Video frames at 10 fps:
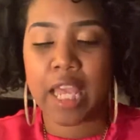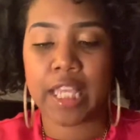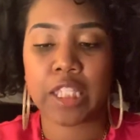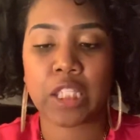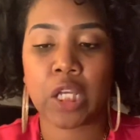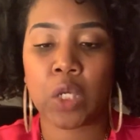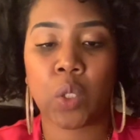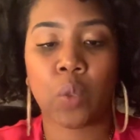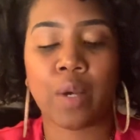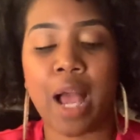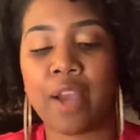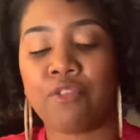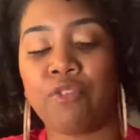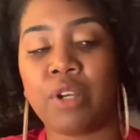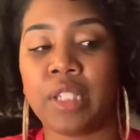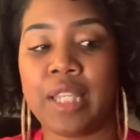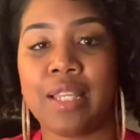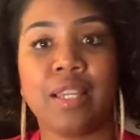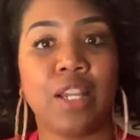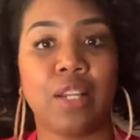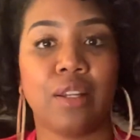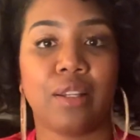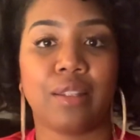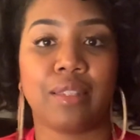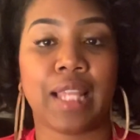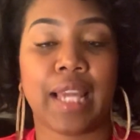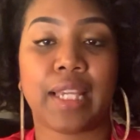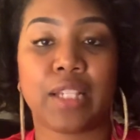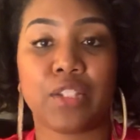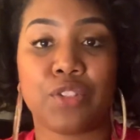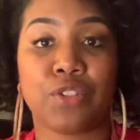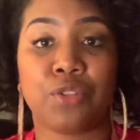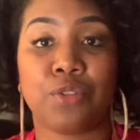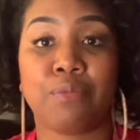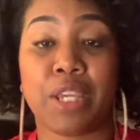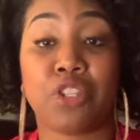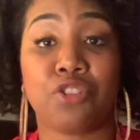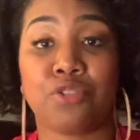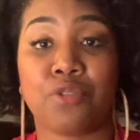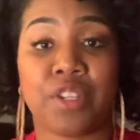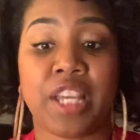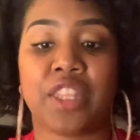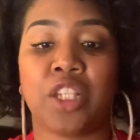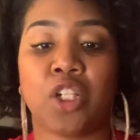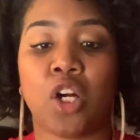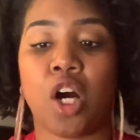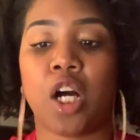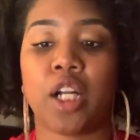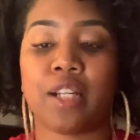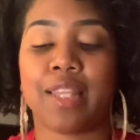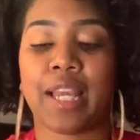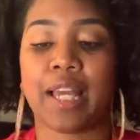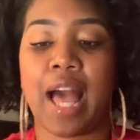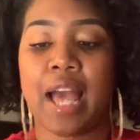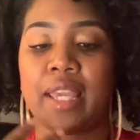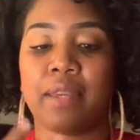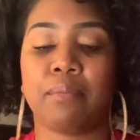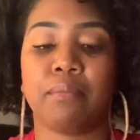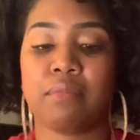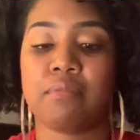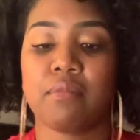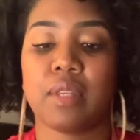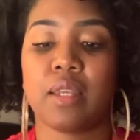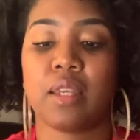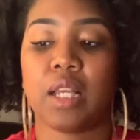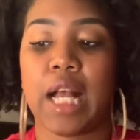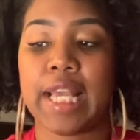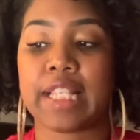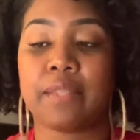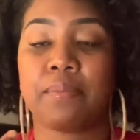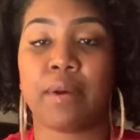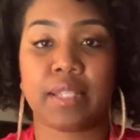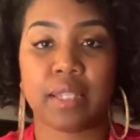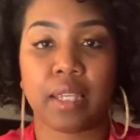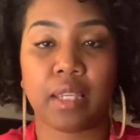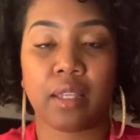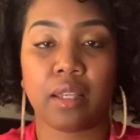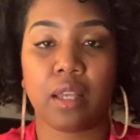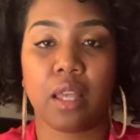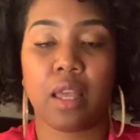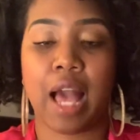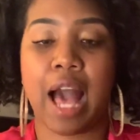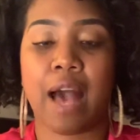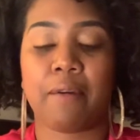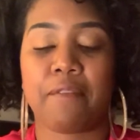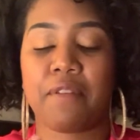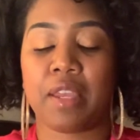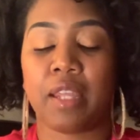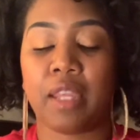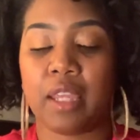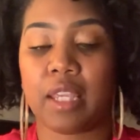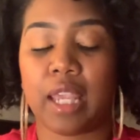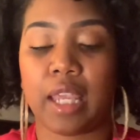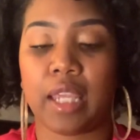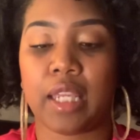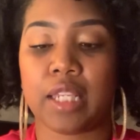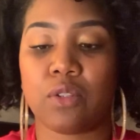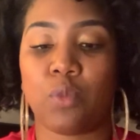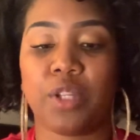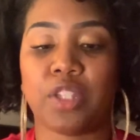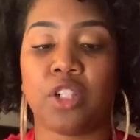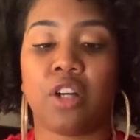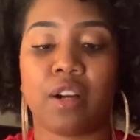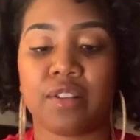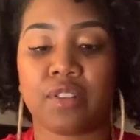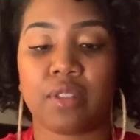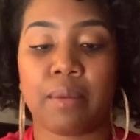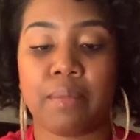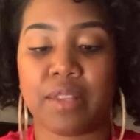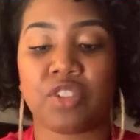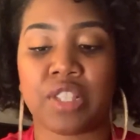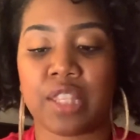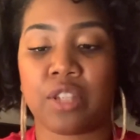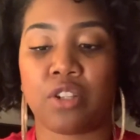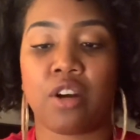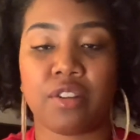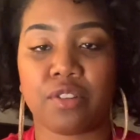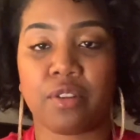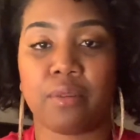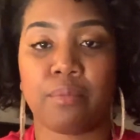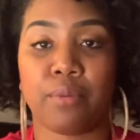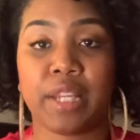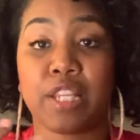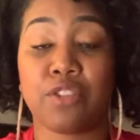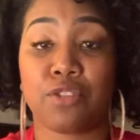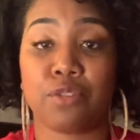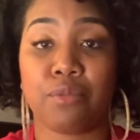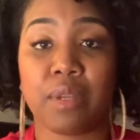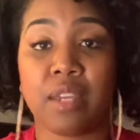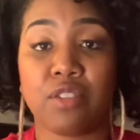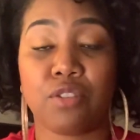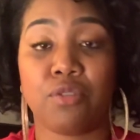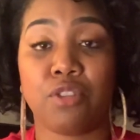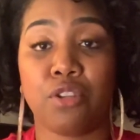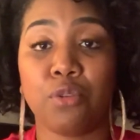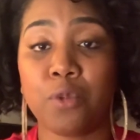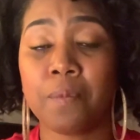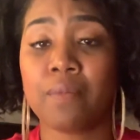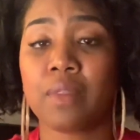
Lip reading: And so I really like to make sure that the card, like I am expressing how I'm feeling and what the messages that the cards are bringing to me, to you.